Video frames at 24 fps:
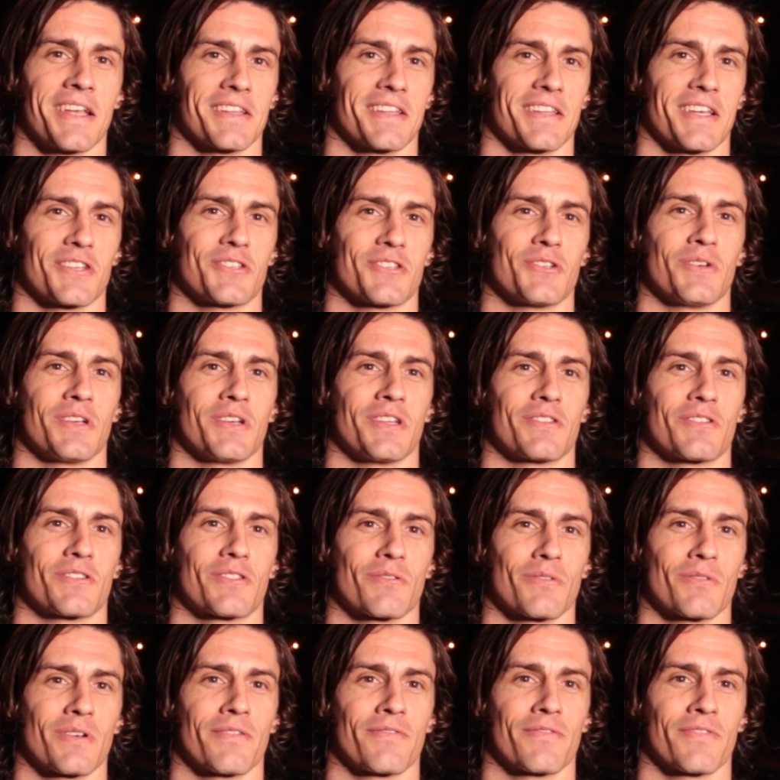and like doing
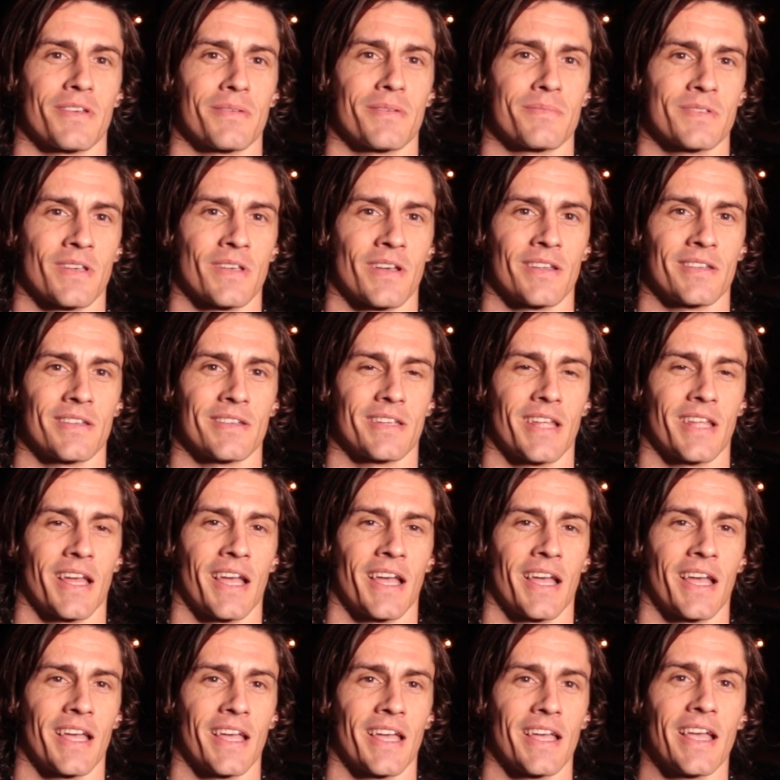3 flips all
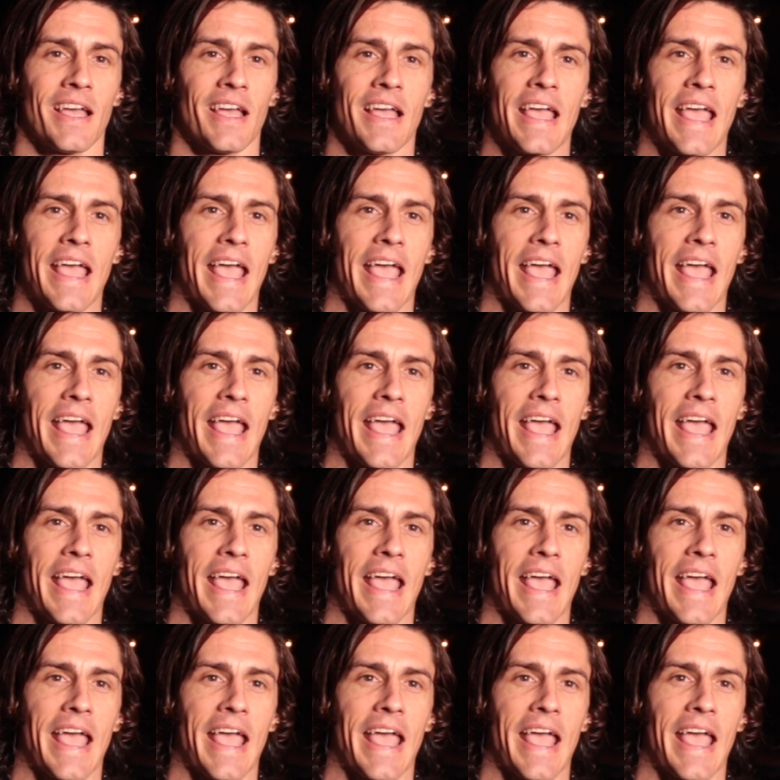day.